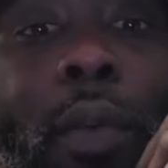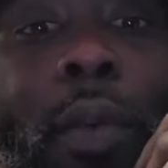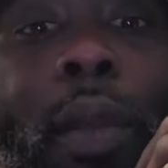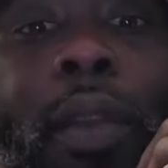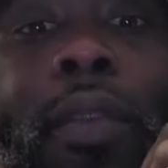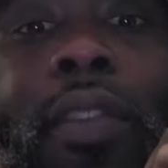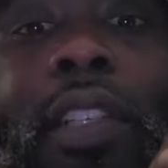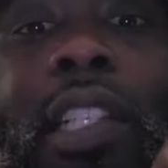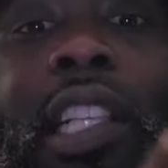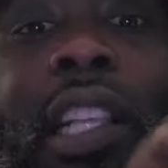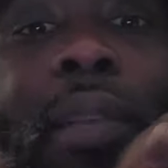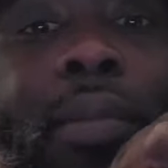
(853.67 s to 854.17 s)
of
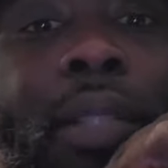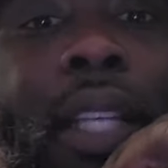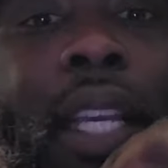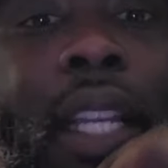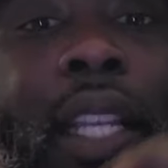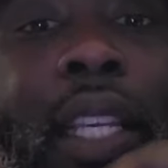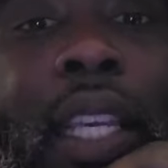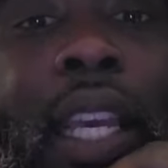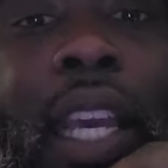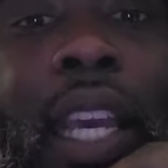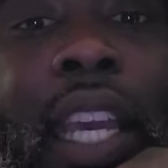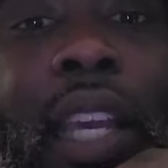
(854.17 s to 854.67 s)
even Slim
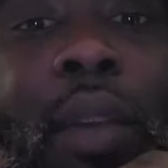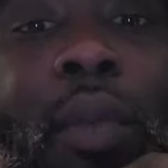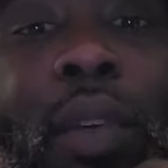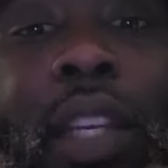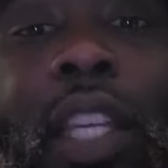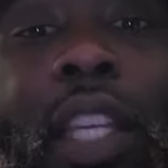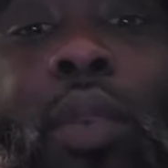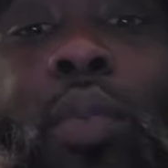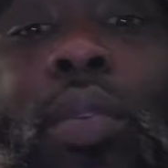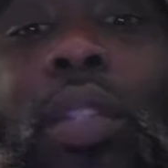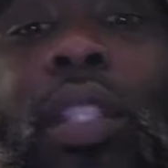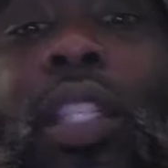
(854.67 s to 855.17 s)
Shady Kane
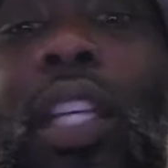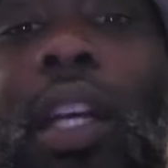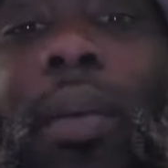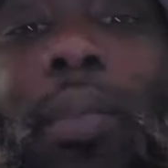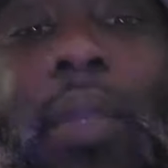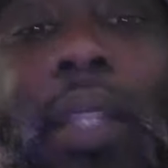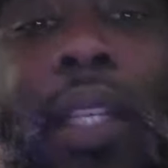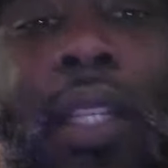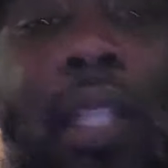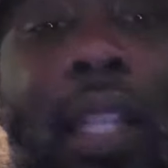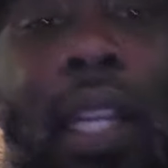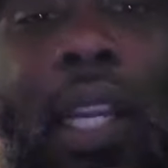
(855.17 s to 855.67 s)
when he was
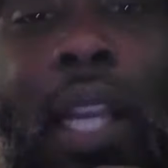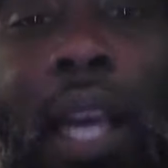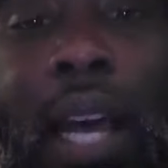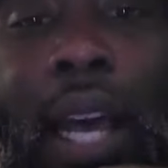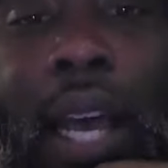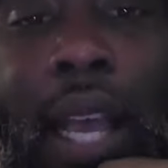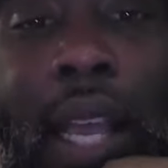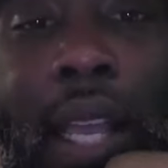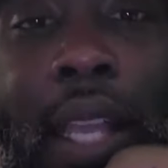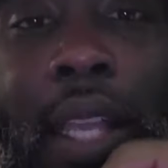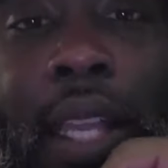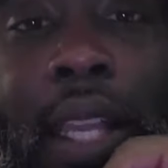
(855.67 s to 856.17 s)
coming in a
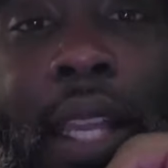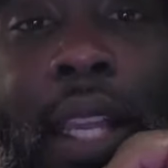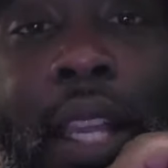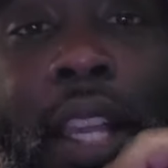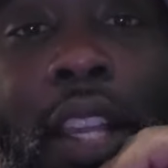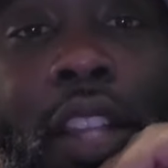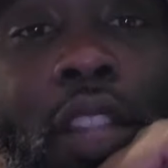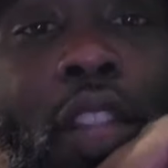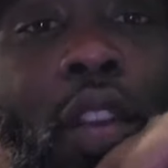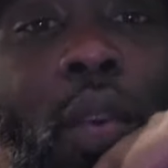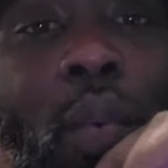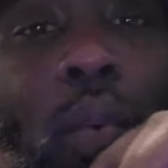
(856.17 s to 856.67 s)
lot.
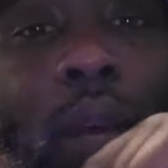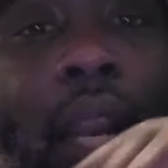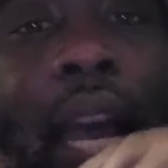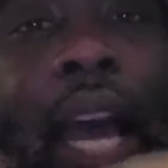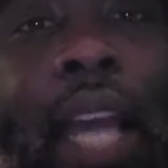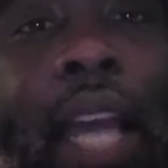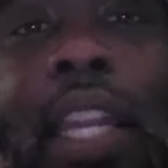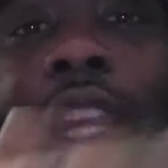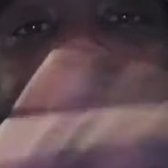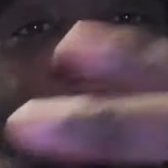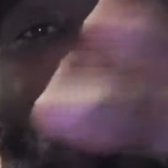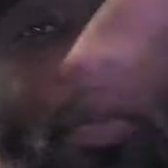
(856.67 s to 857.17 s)
You know,
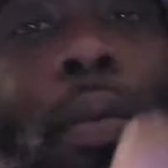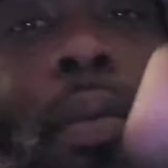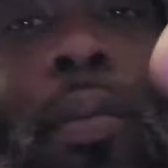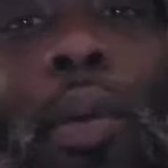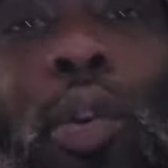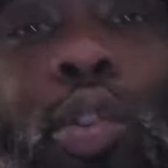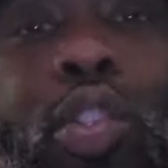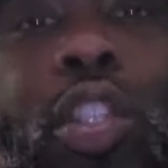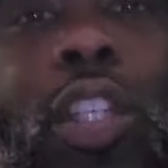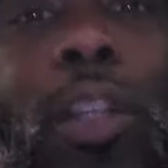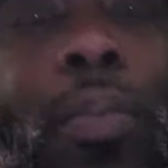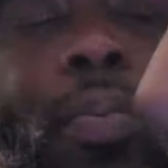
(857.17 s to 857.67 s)
without the help of most of